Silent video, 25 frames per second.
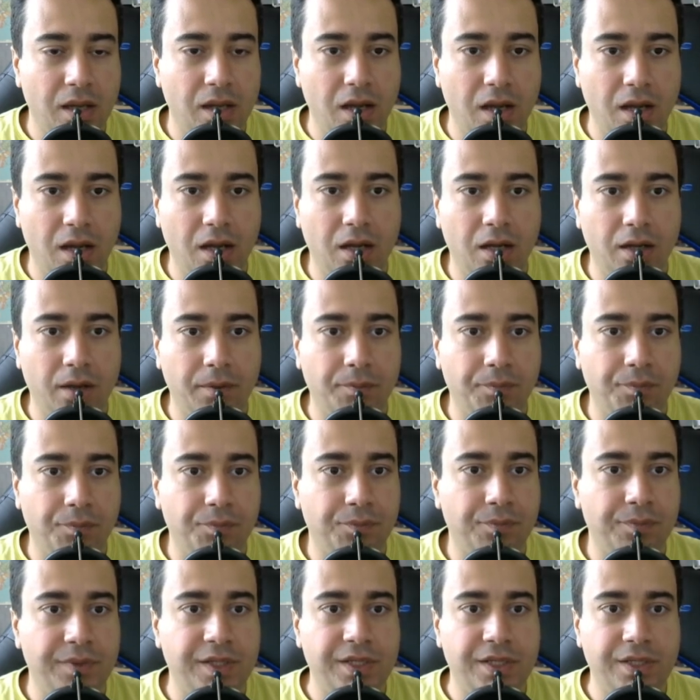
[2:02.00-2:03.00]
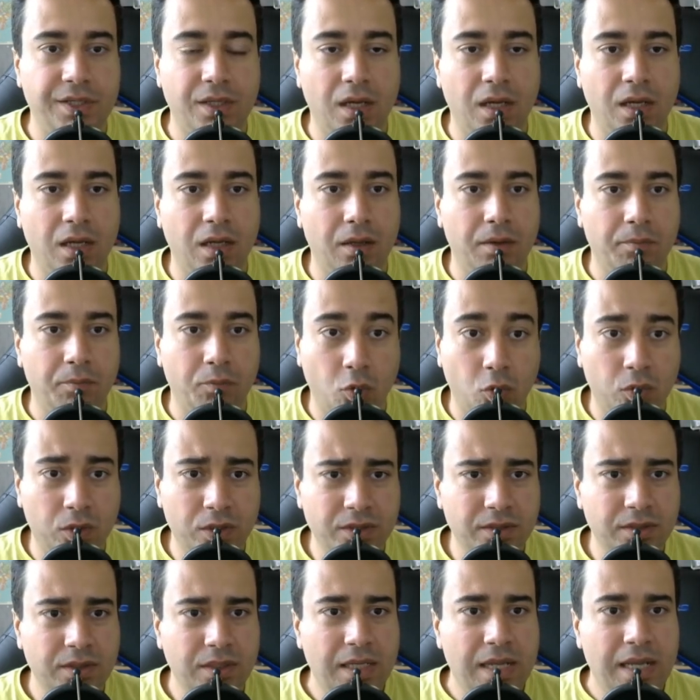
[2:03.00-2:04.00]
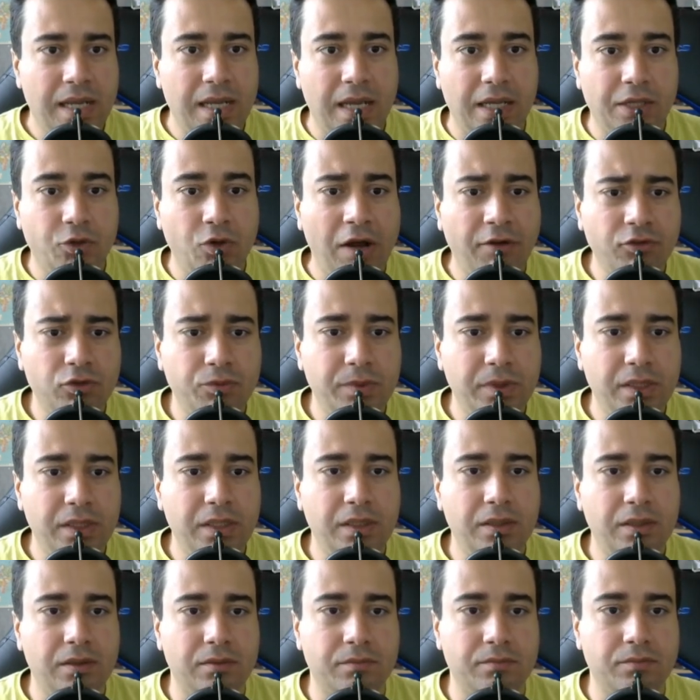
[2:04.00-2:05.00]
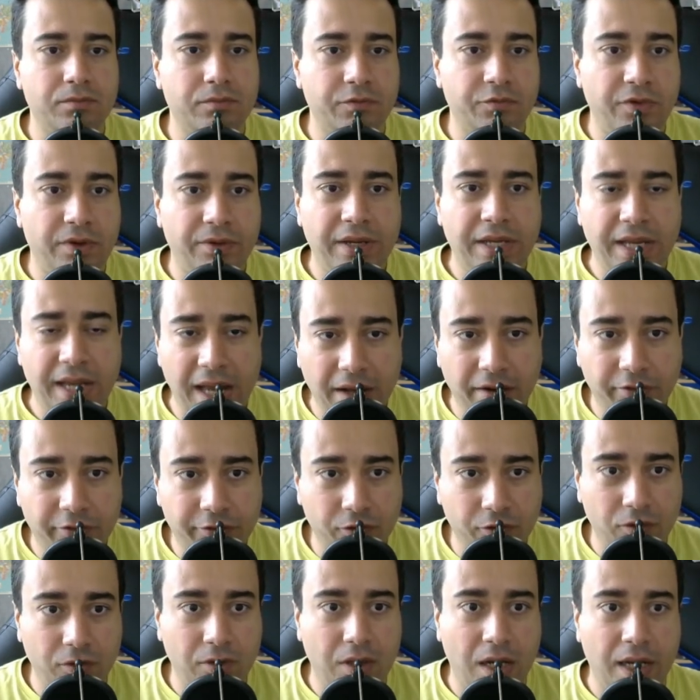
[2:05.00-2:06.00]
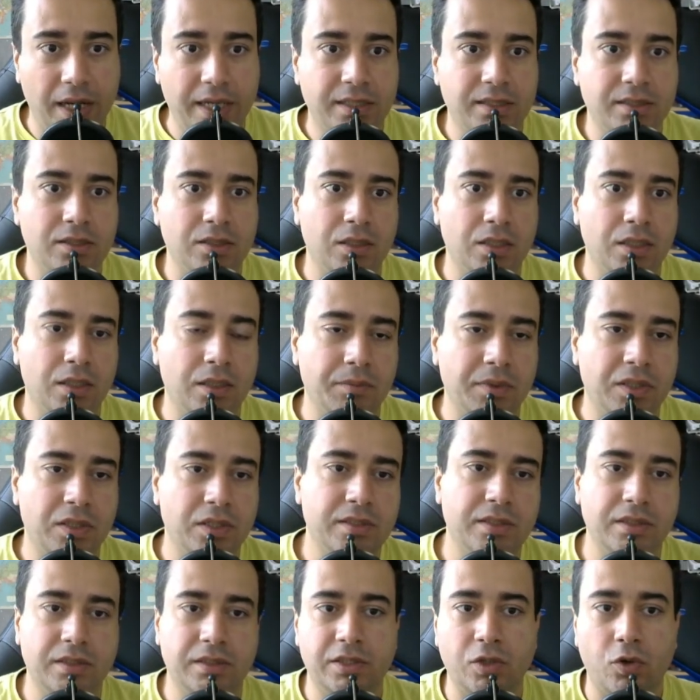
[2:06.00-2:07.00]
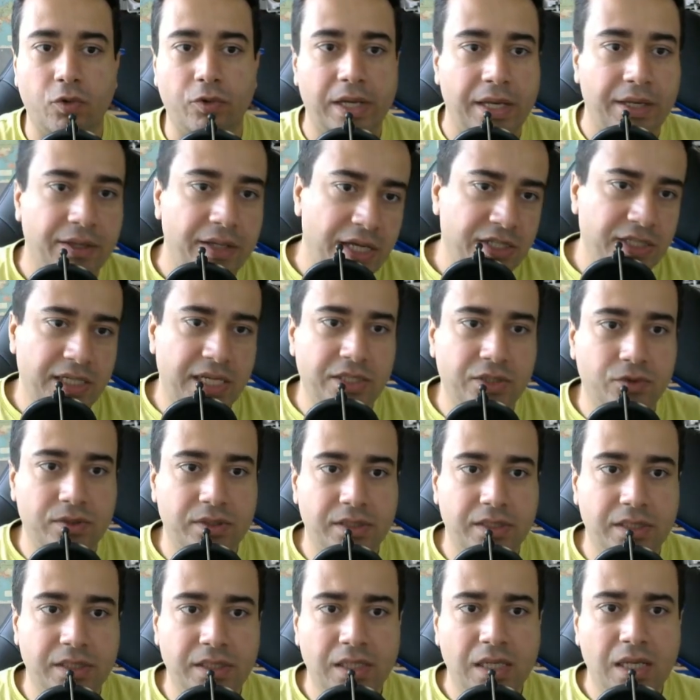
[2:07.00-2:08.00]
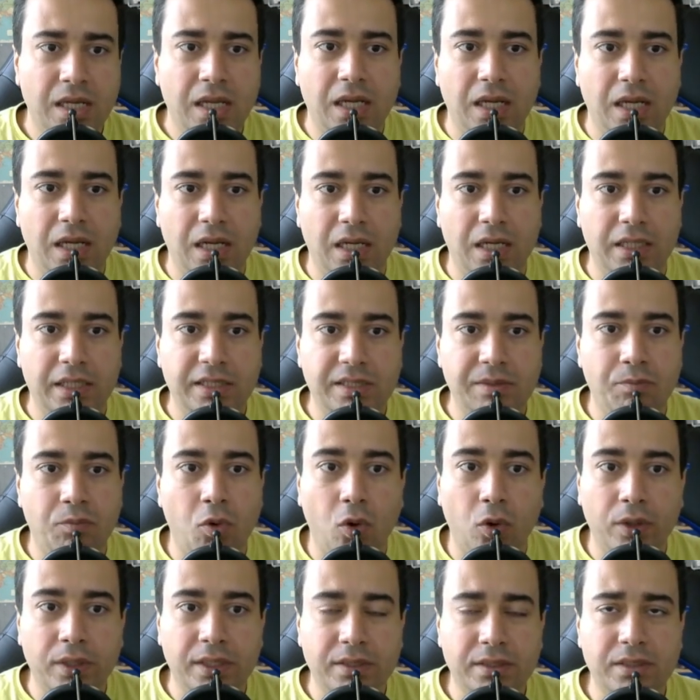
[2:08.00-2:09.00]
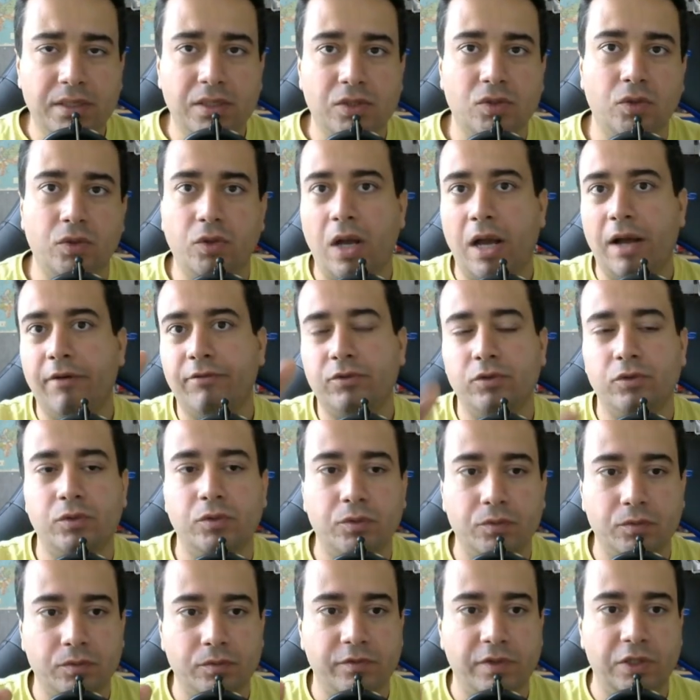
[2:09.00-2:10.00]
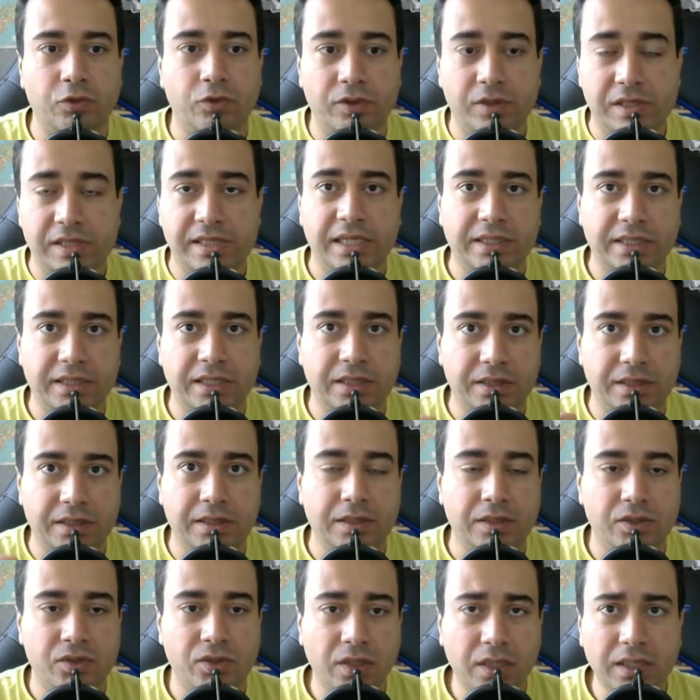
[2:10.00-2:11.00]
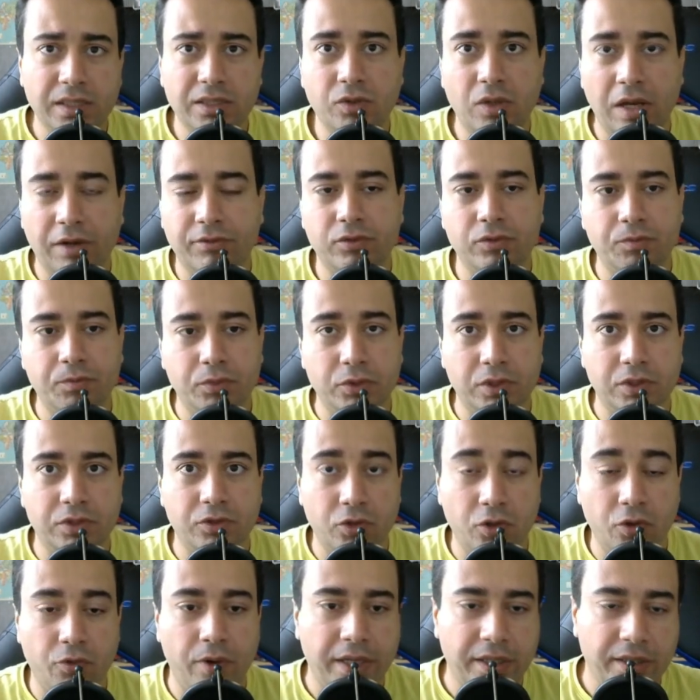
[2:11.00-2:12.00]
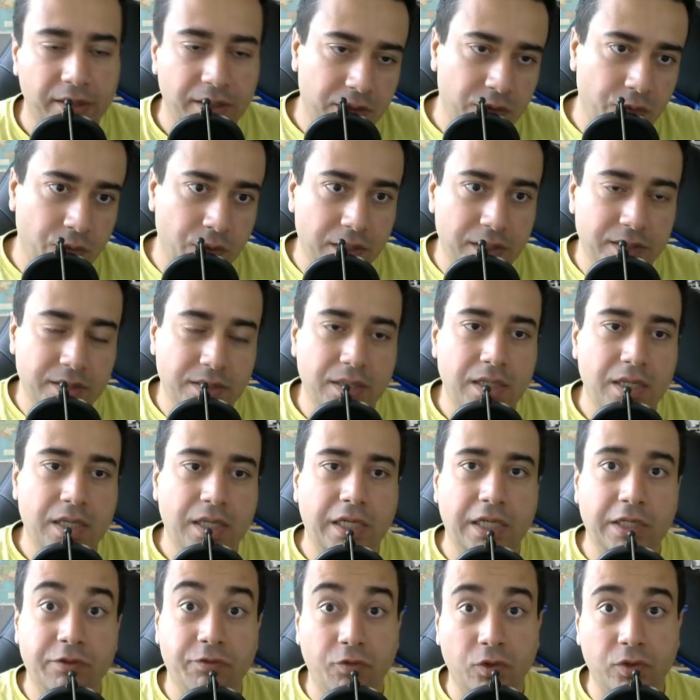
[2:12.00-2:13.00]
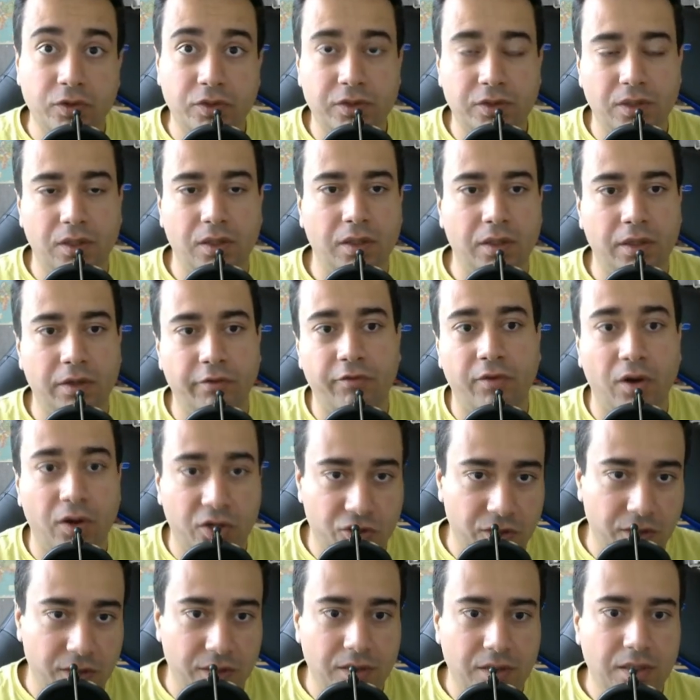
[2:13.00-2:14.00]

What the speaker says: the board. And you have to be very careful, guys, because the orientation, as you see, is important. So you have to, when you insert it in the socket, you have to put it correctly. Otherwise, it won't function.